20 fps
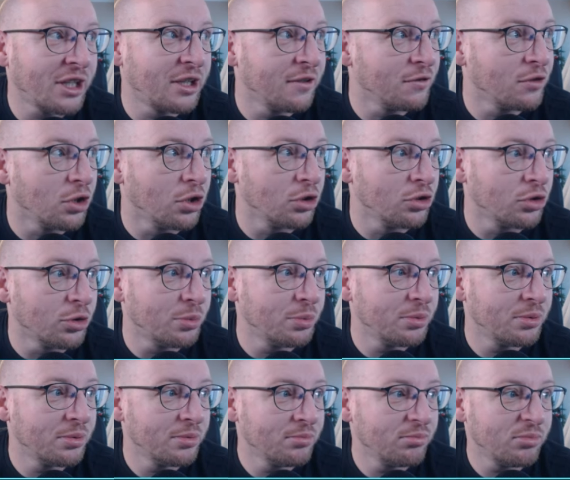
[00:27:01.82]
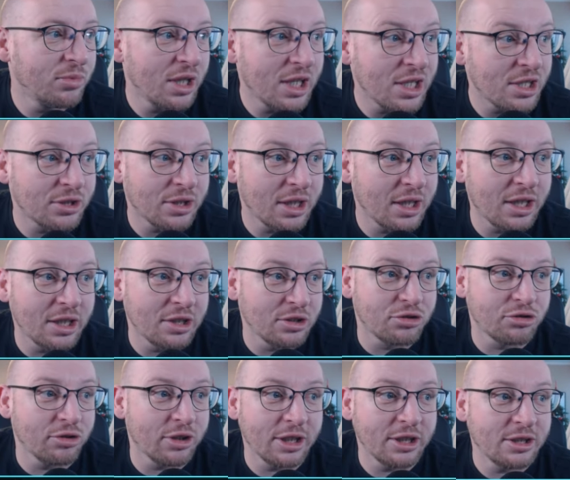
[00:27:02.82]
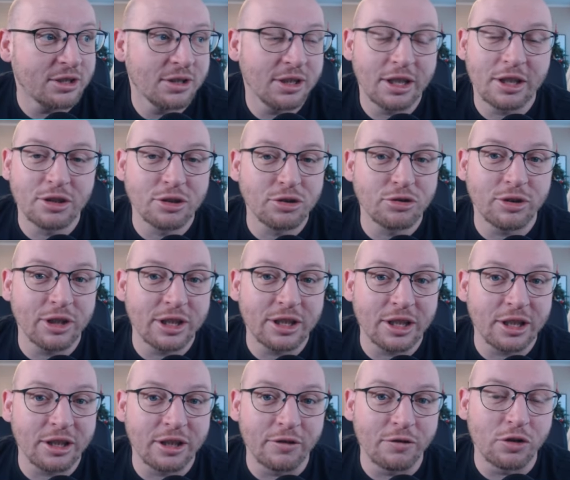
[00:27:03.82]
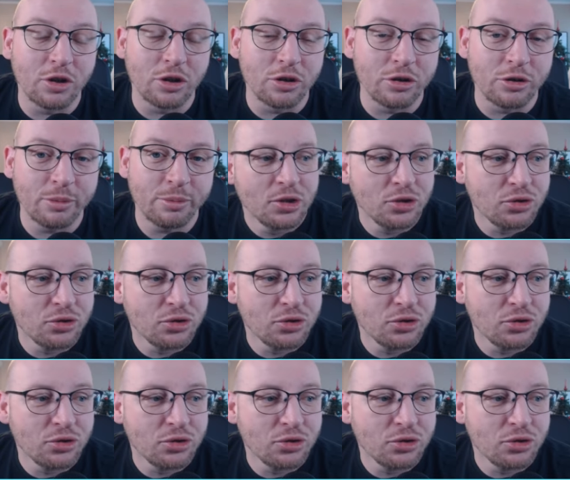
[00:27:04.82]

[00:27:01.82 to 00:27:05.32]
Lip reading: they've gone up is great. It's great that they've gone up.